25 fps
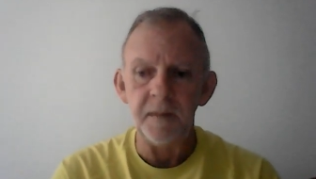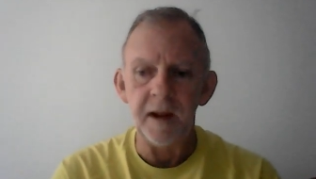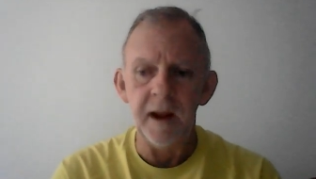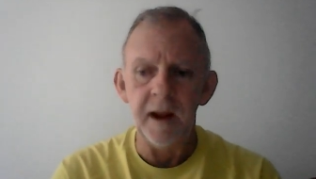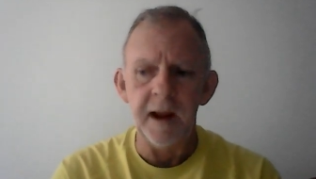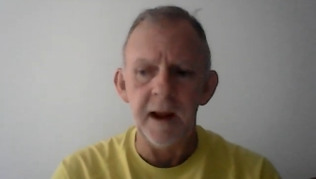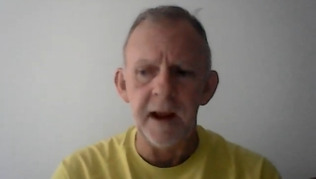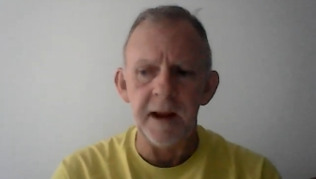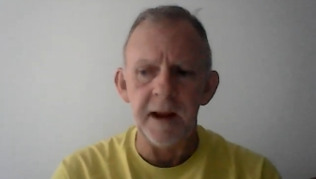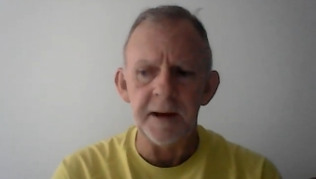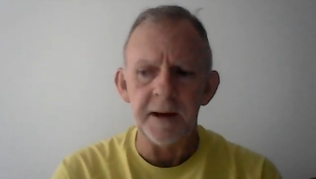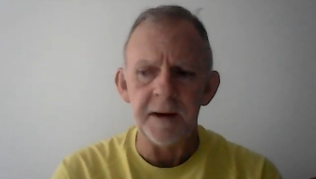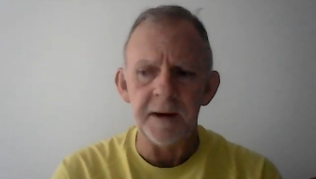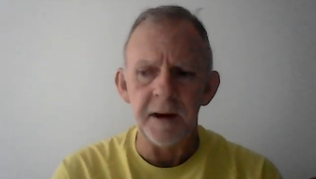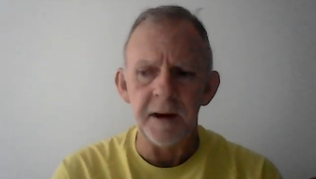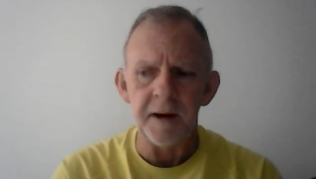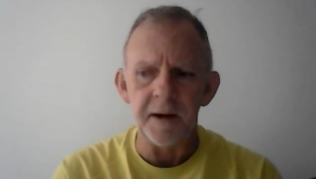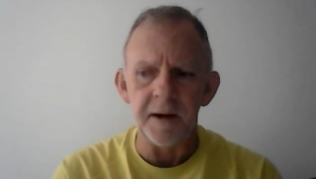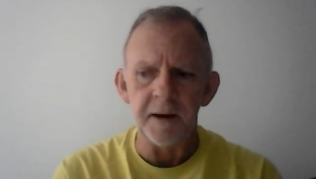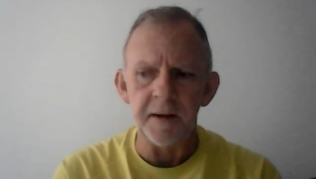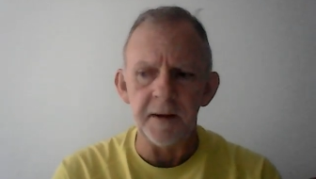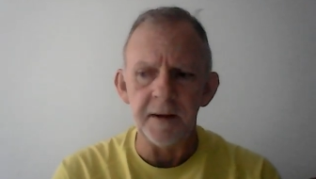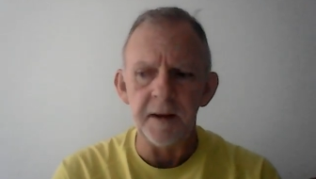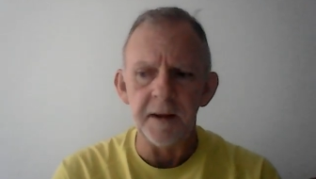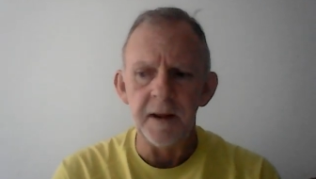and
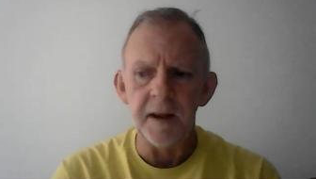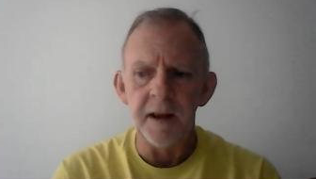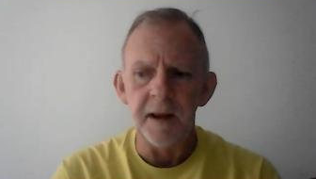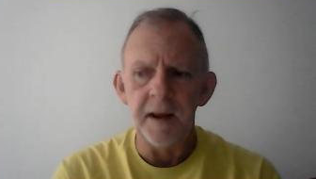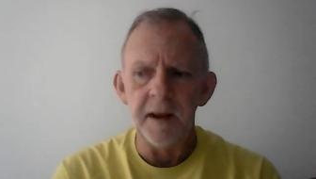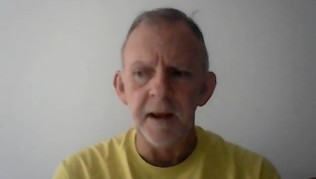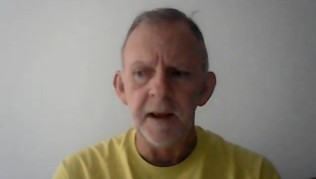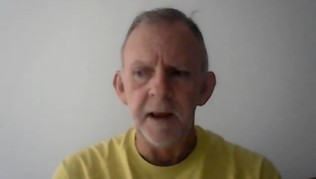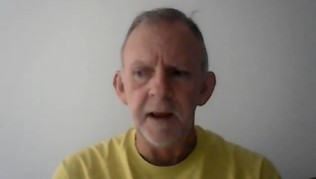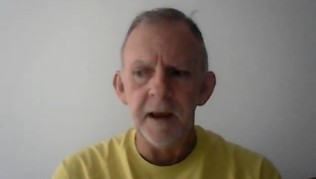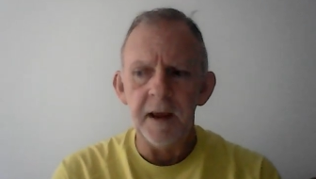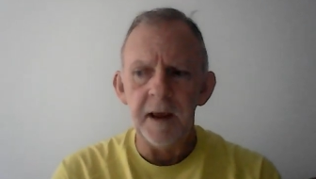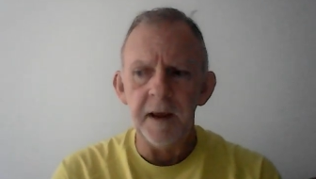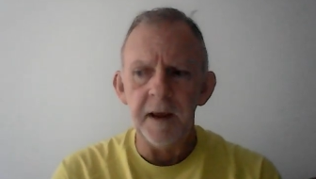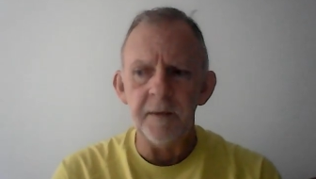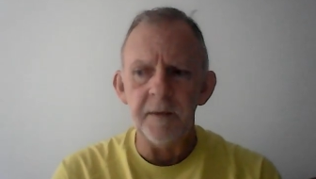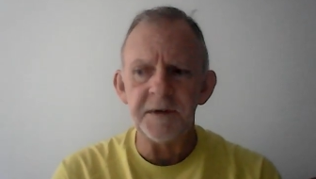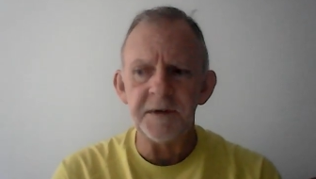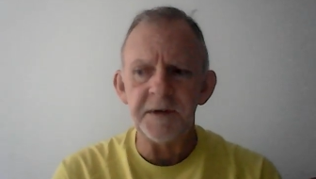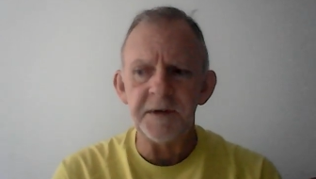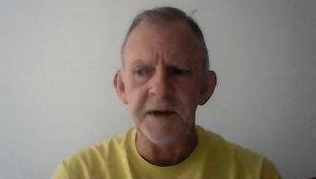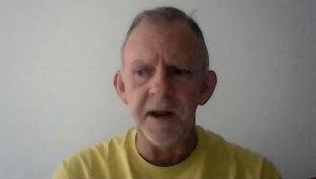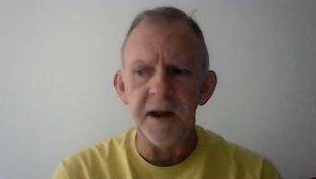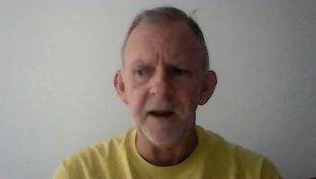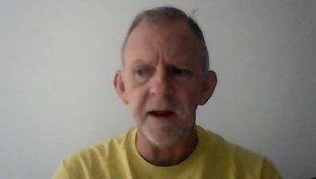uh, he
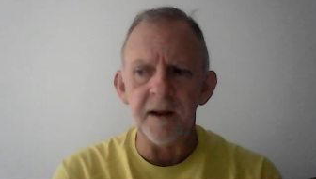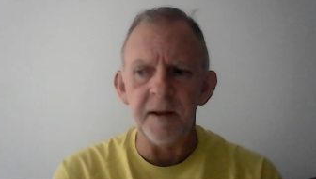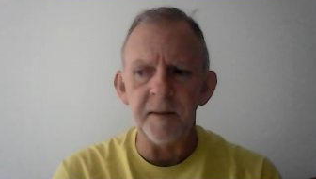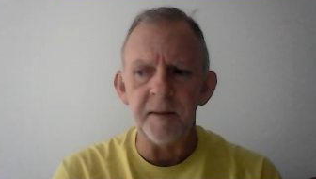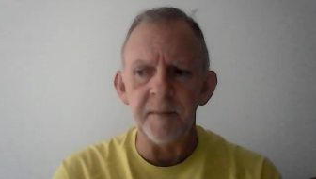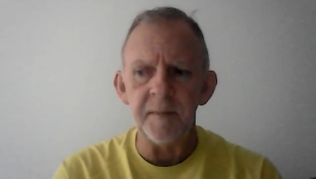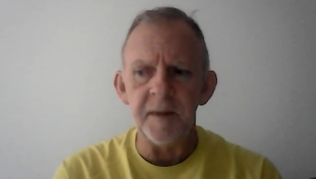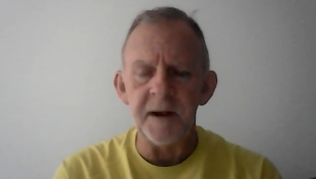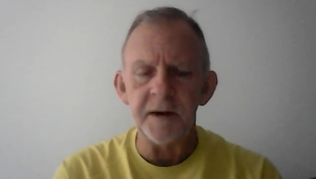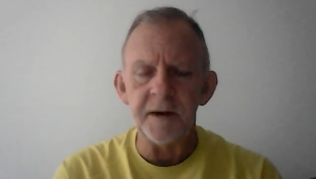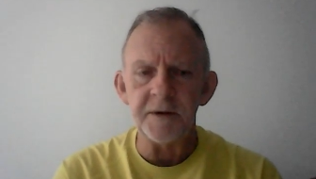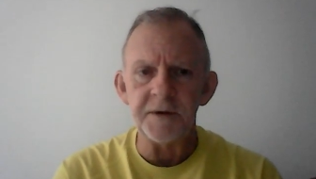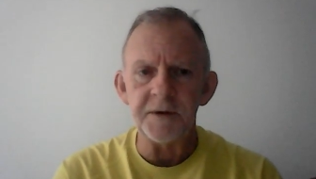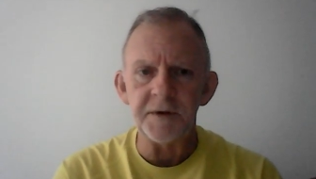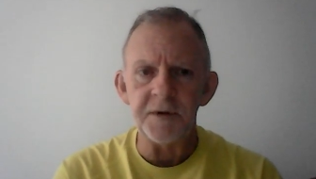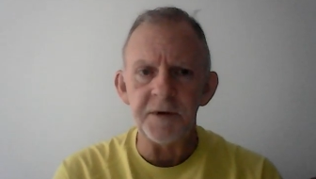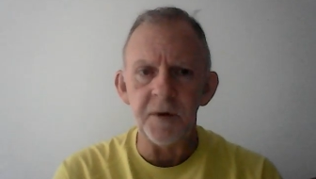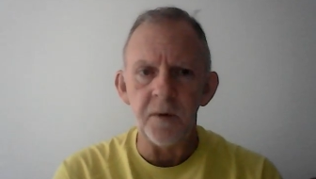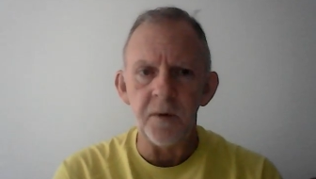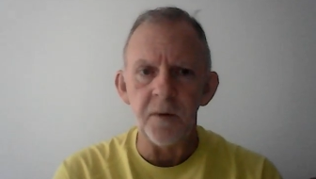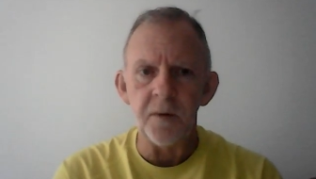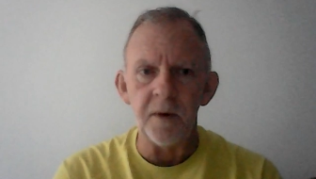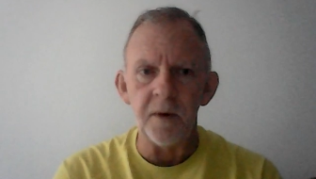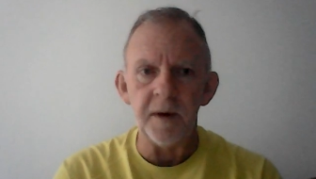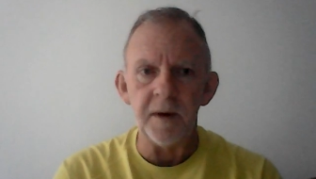was telling me a
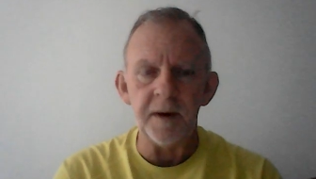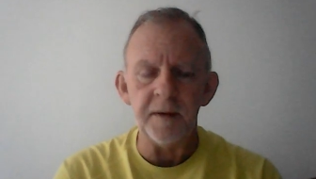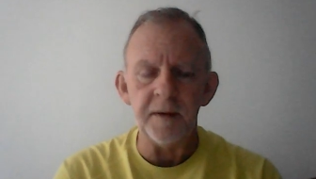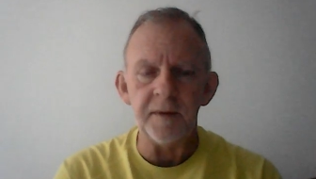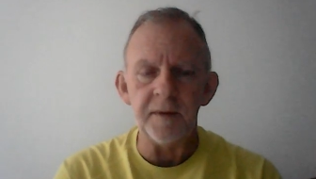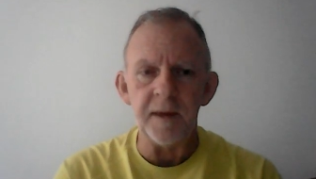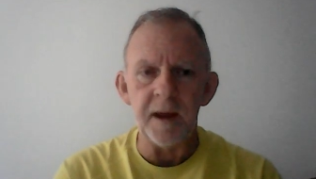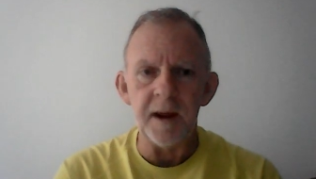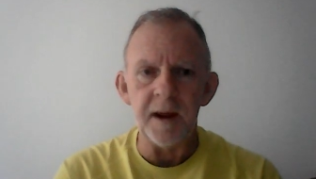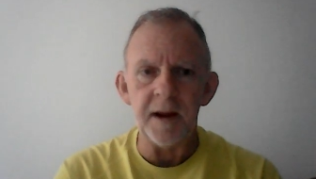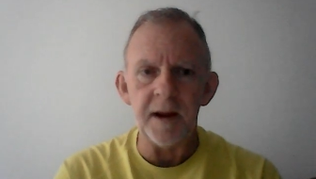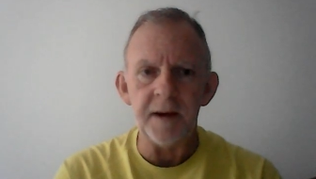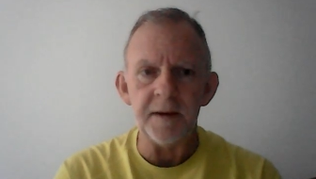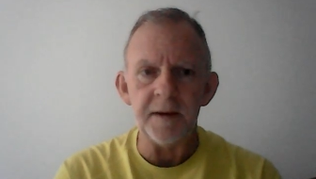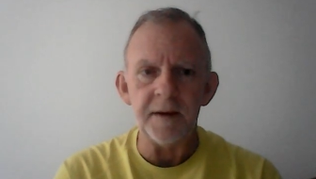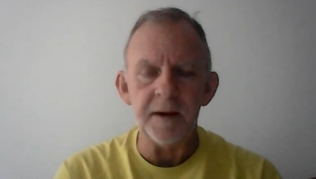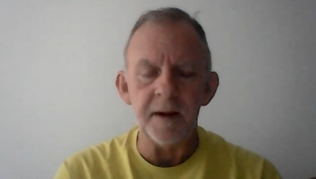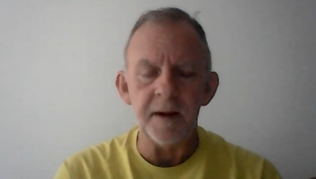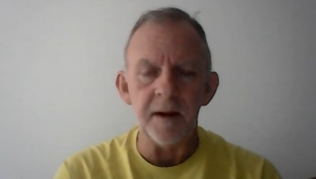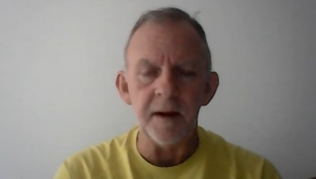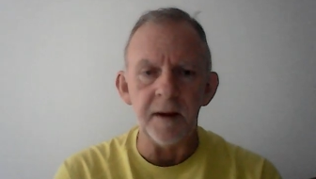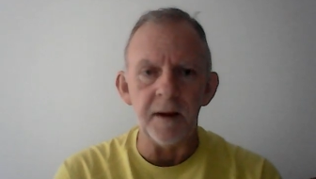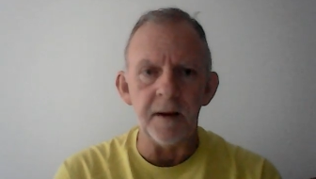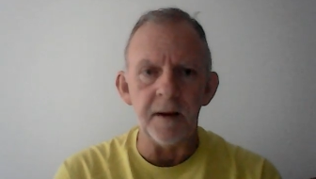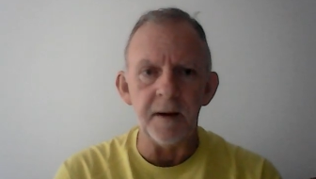story that
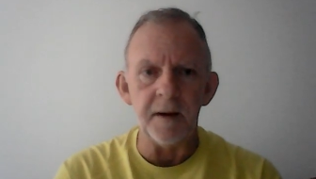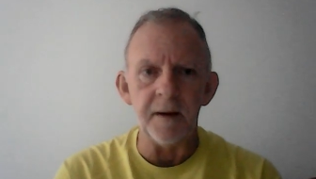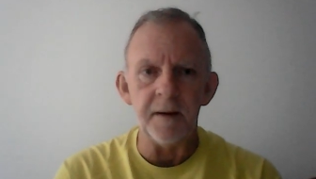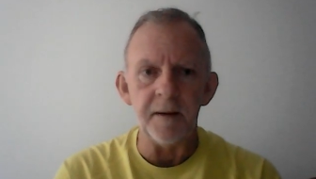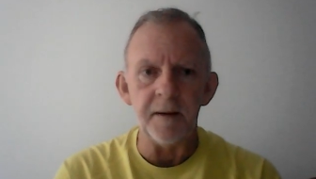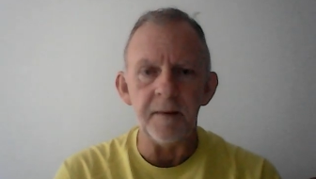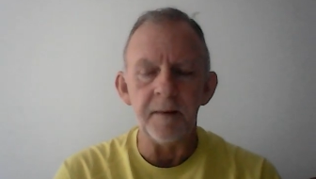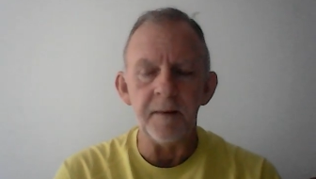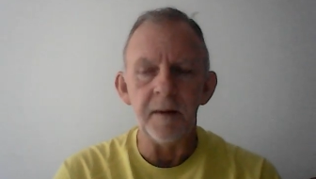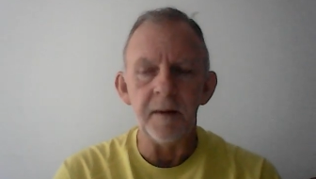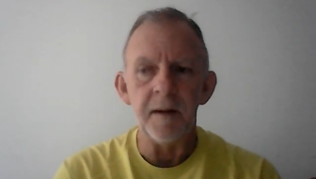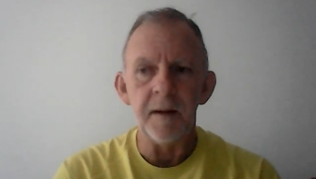uh,